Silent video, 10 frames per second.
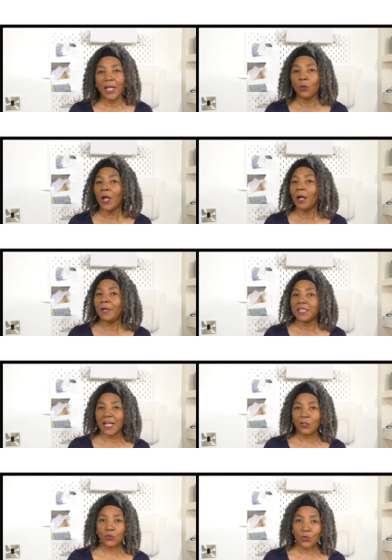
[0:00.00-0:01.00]
It will help my
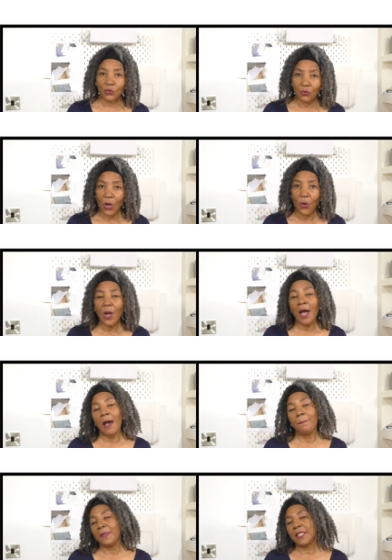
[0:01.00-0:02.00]
channel to grow
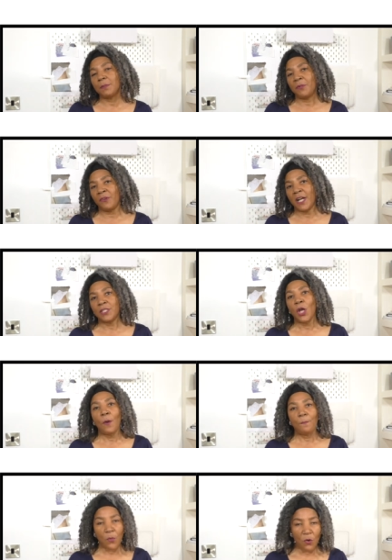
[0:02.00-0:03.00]
and me to provide
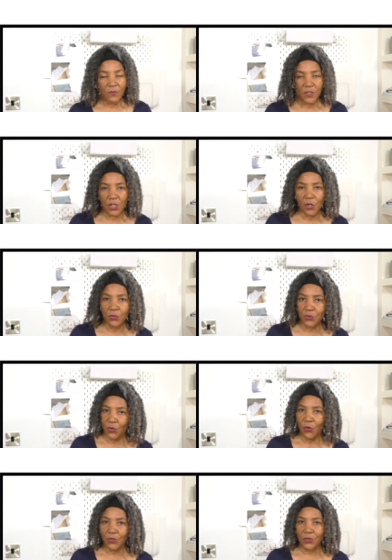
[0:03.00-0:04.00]
more video
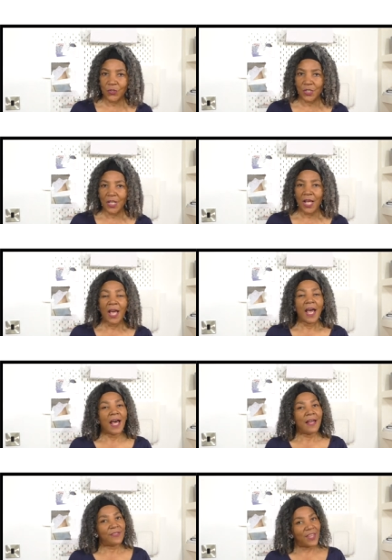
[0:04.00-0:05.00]
tutorials.
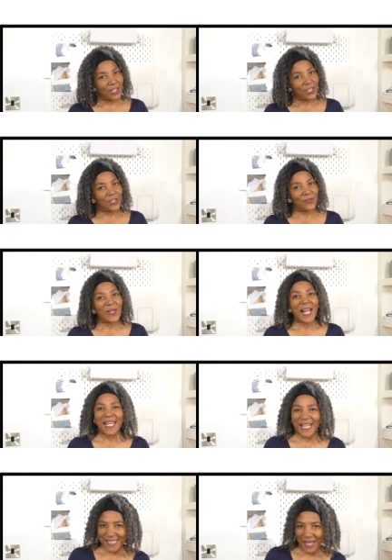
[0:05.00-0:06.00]
Thank you.
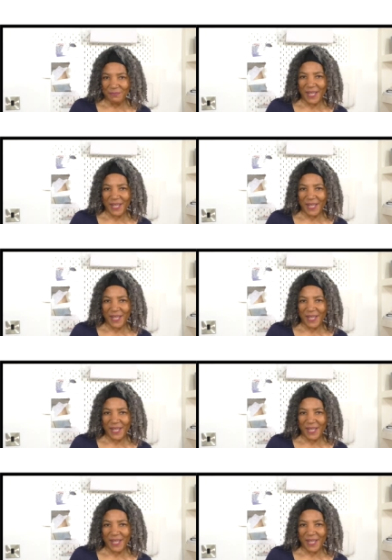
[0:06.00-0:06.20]
Let's get